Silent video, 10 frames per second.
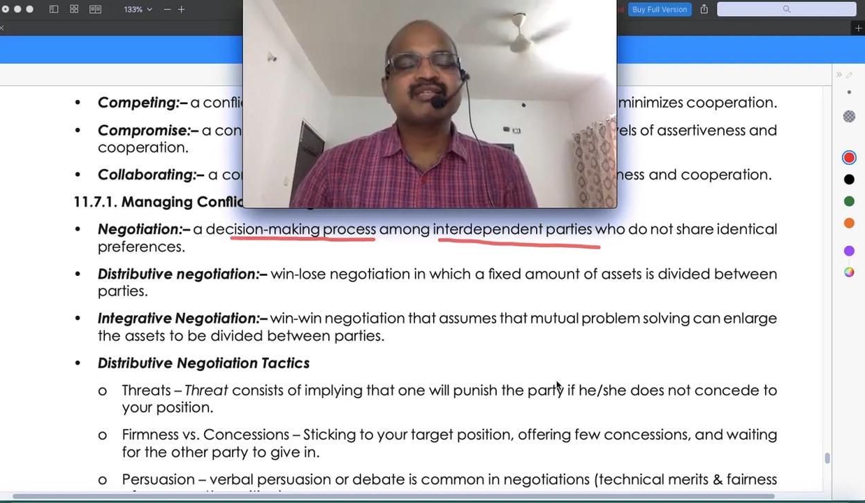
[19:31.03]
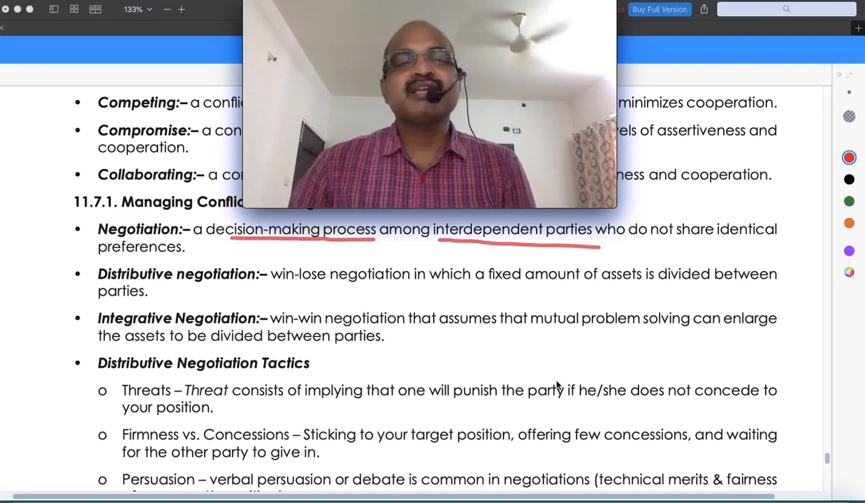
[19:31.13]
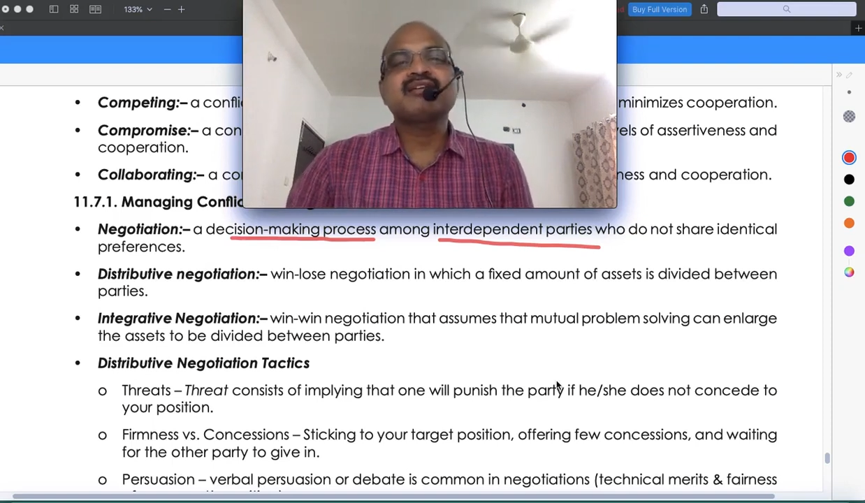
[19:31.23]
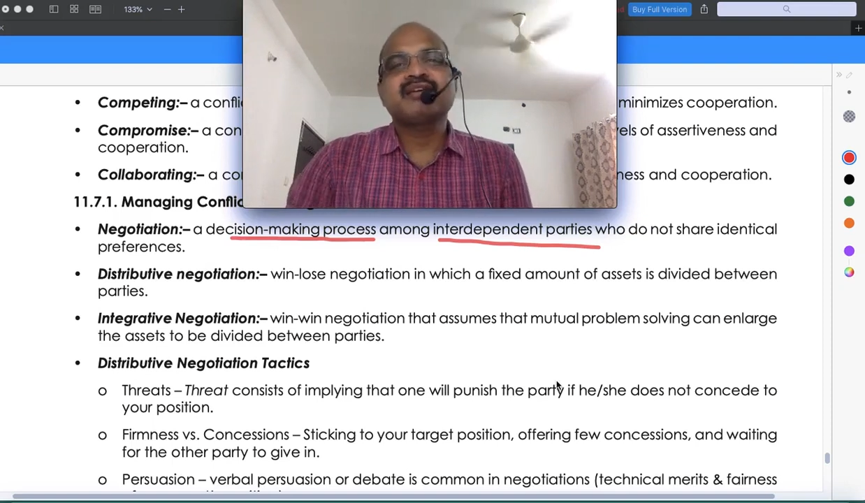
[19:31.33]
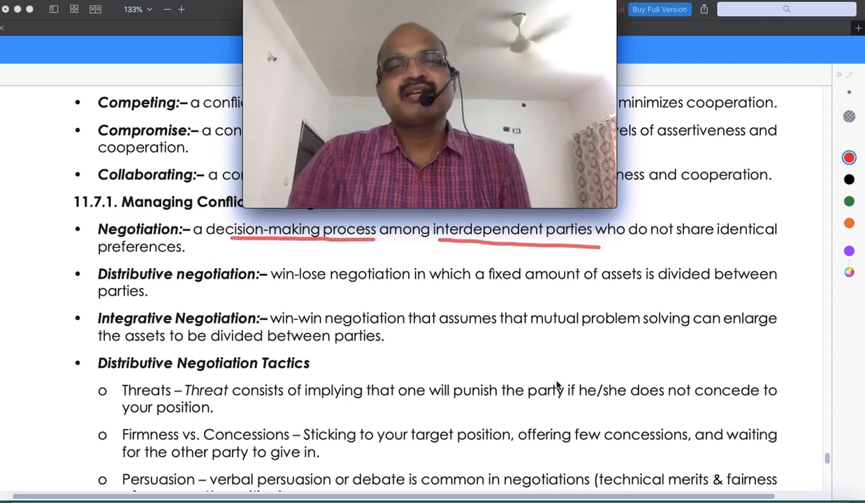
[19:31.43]

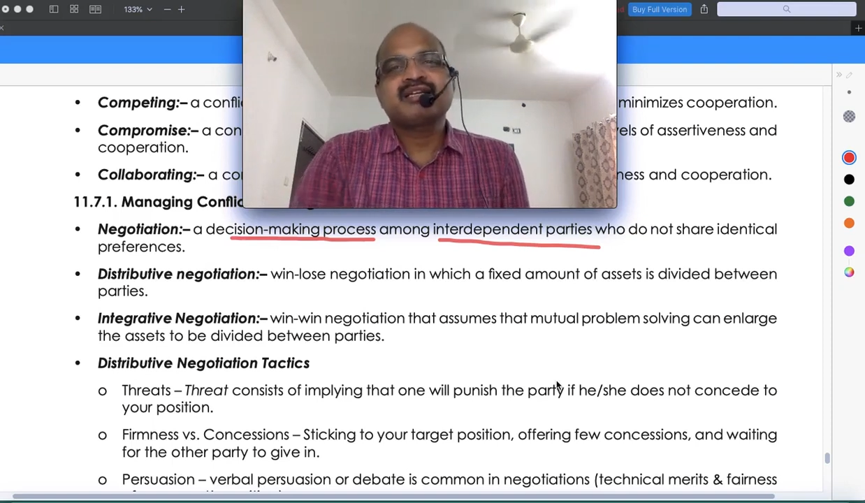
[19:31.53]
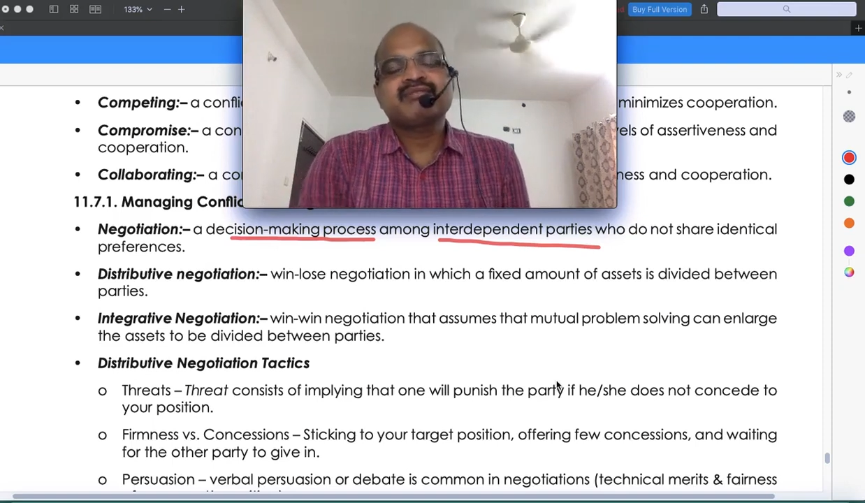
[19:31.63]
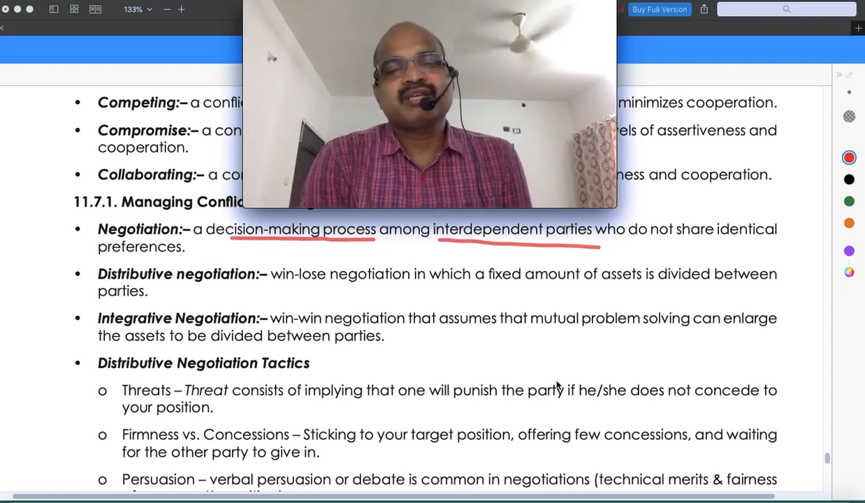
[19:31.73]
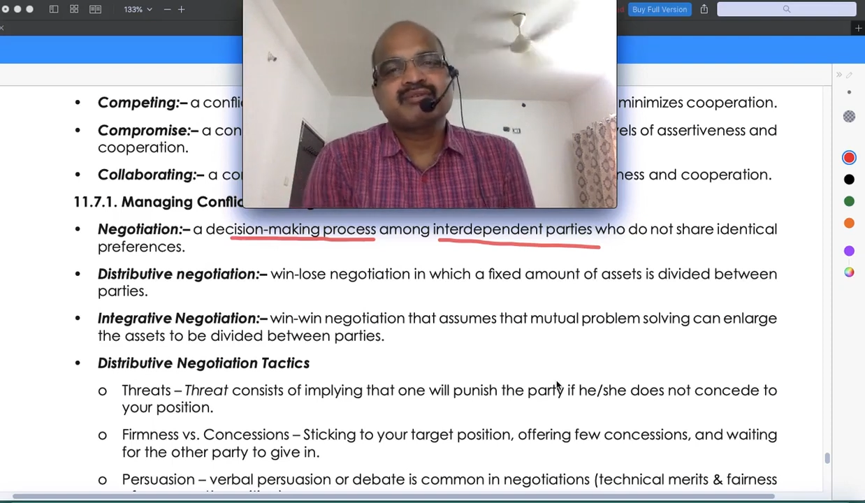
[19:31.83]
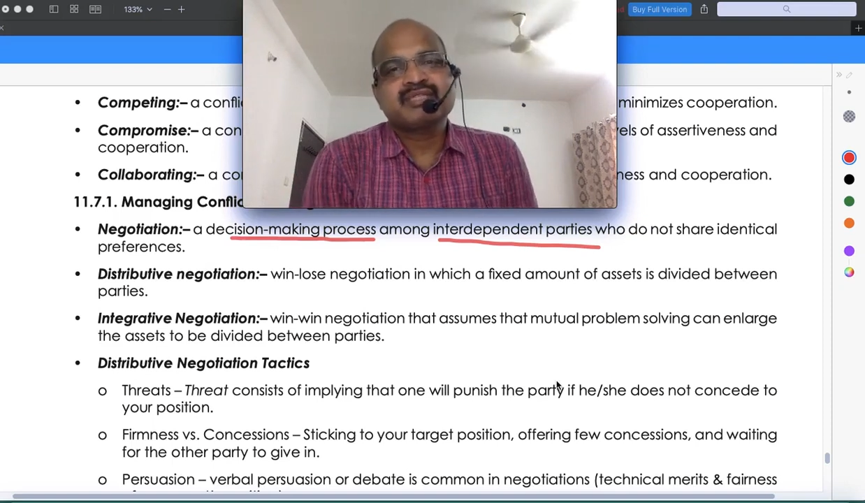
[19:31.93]
integrative
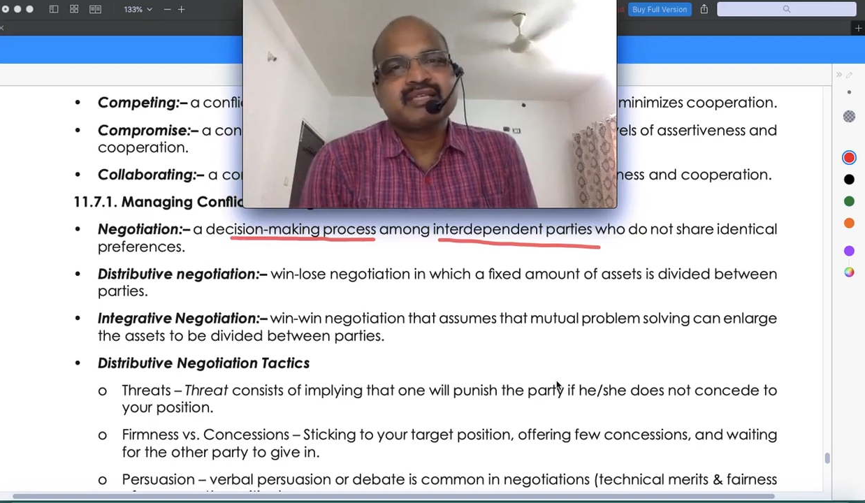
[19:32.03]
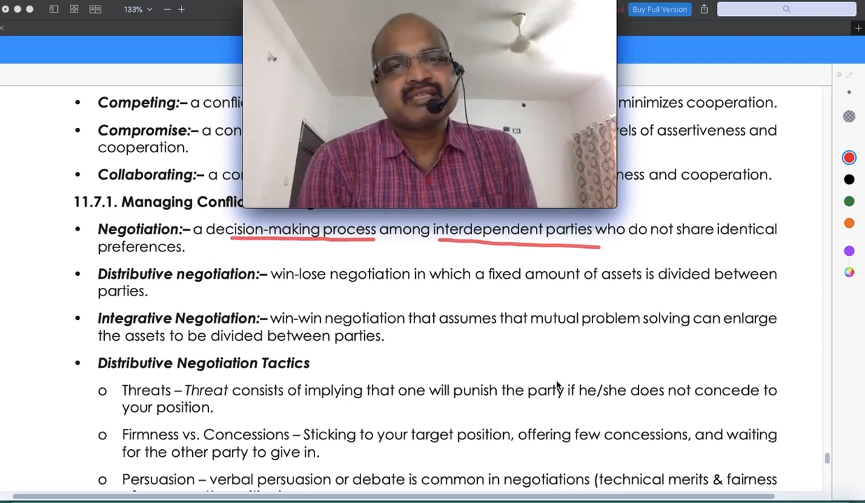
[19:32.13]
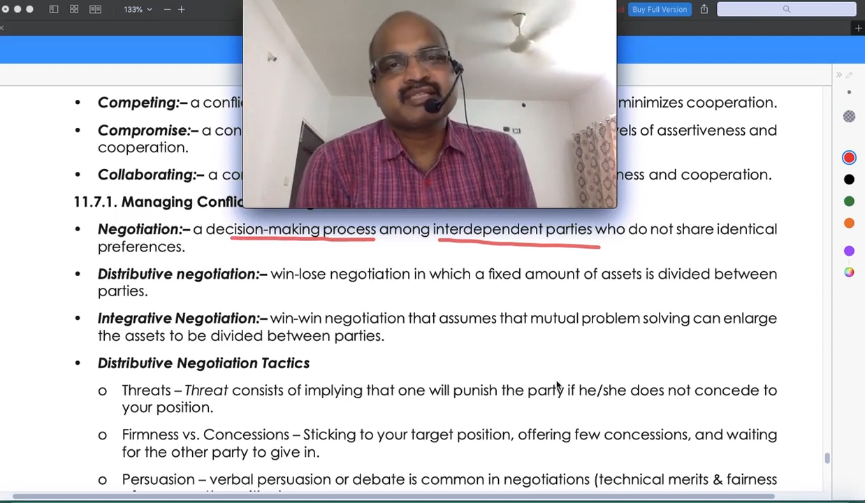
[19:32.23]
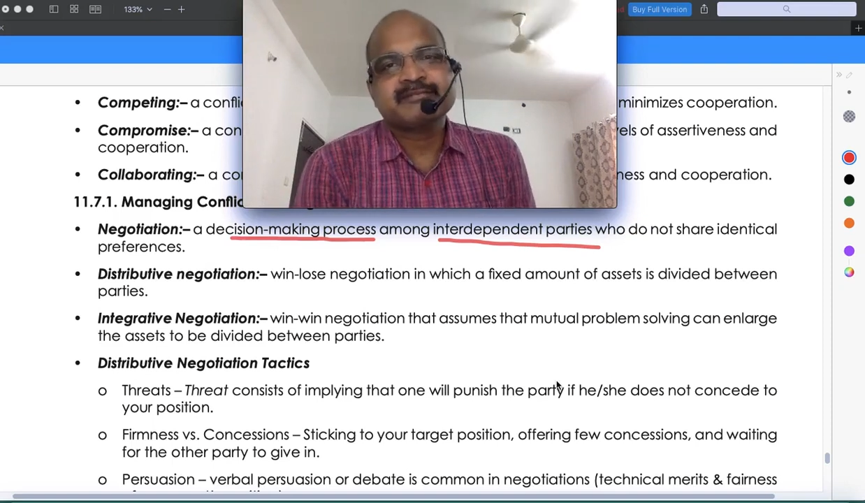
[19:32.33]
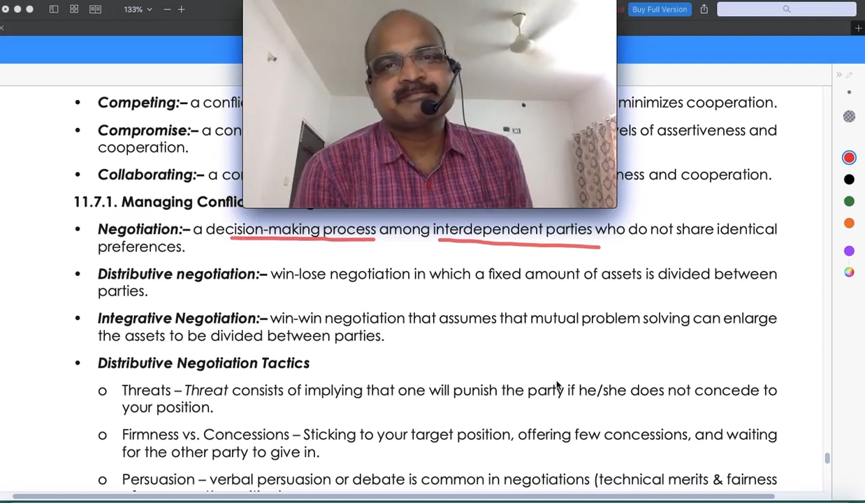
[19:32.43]
negotiation